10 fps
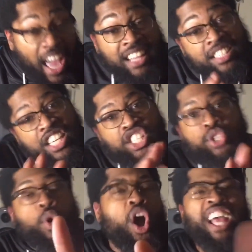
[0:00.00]
And since
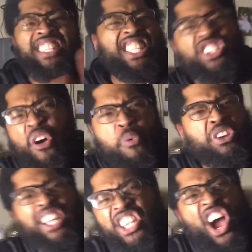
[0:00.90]
y'all
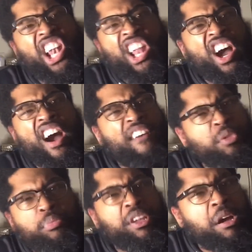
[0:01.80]
love
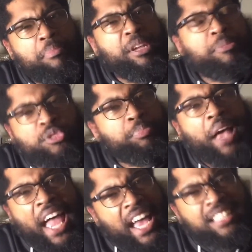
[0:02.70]
to bring up people's
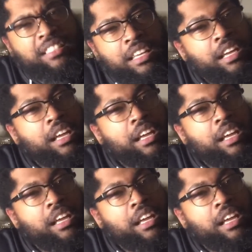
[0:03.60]
past,